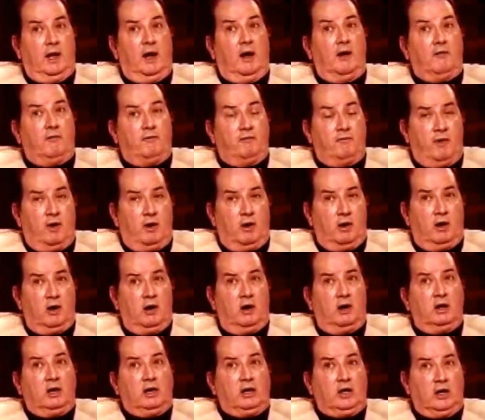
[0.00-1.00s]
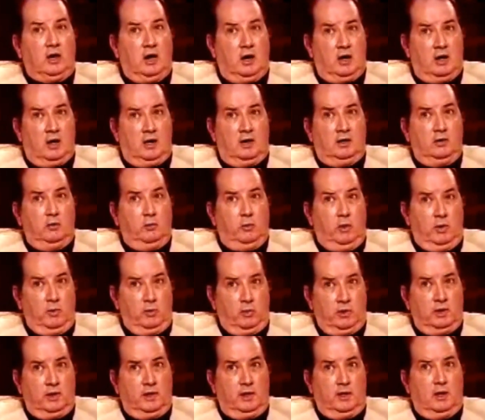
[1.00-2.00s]
how far gone we
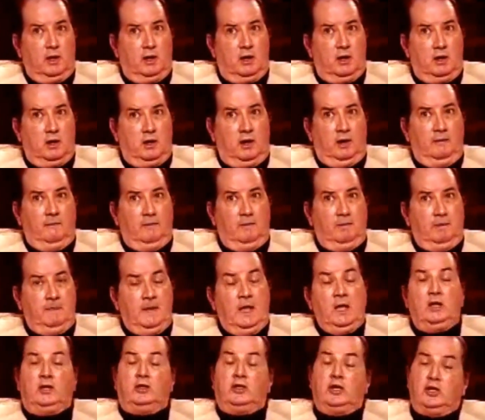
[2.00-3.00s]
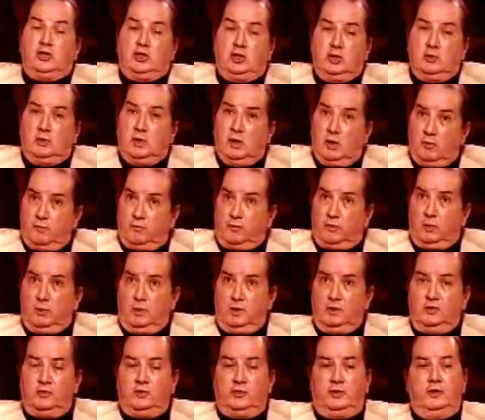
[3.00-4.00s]
really are. Did you know, for
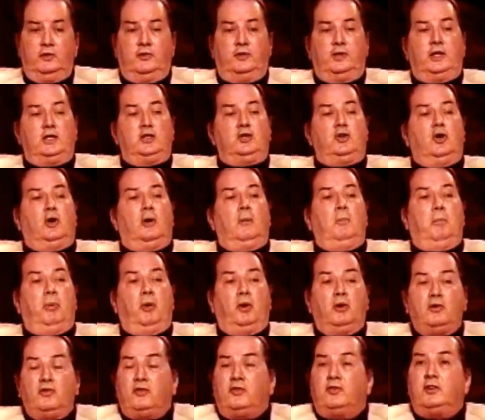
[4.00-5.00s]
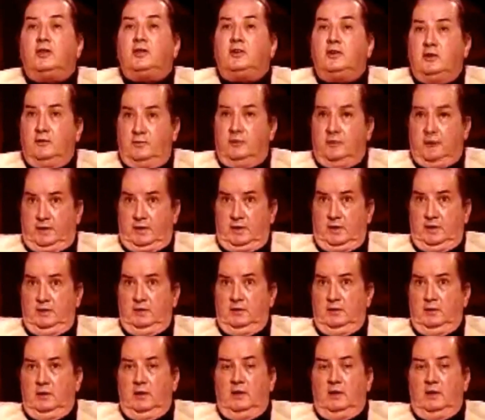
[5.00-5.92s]
instance, that your birth certificate